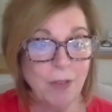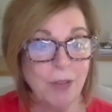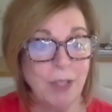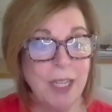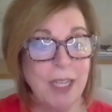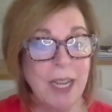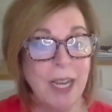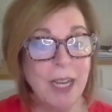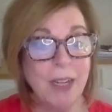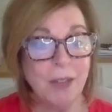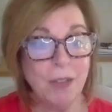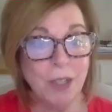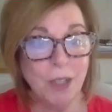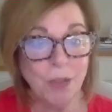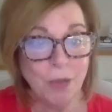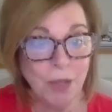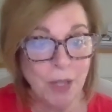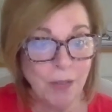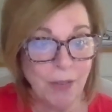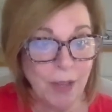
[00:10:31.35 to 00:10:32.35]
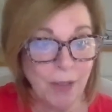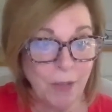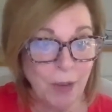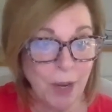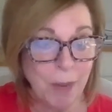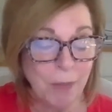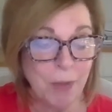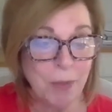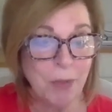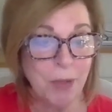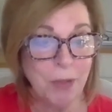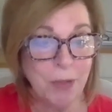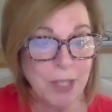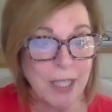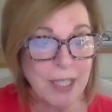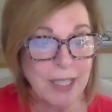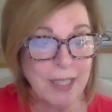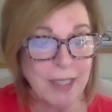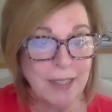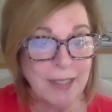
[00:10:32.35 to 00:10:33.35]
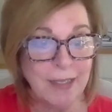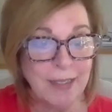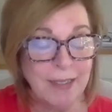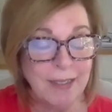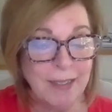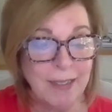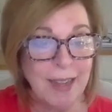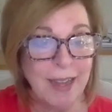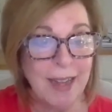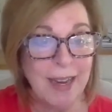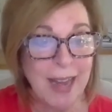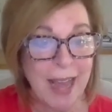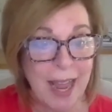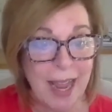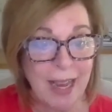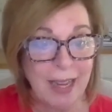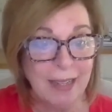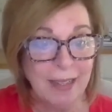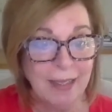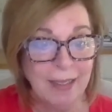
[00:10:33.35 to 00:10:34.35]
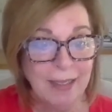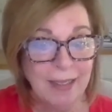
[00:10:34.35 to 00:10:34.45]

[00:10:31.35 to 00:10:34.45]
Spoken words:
you need 125 grams of protein a day.